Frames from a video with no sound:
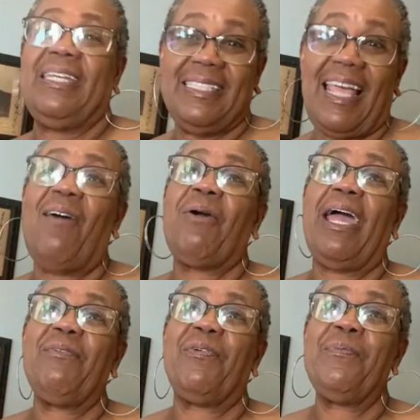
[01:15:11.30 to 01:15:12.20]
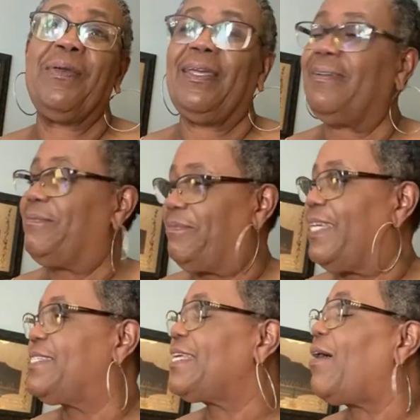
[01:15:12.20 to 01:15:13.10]
he's all right for me.
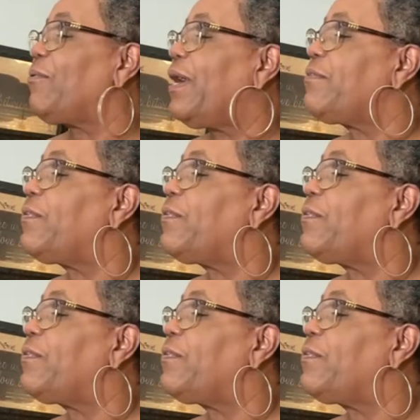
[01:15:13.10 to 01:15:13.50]
He's all right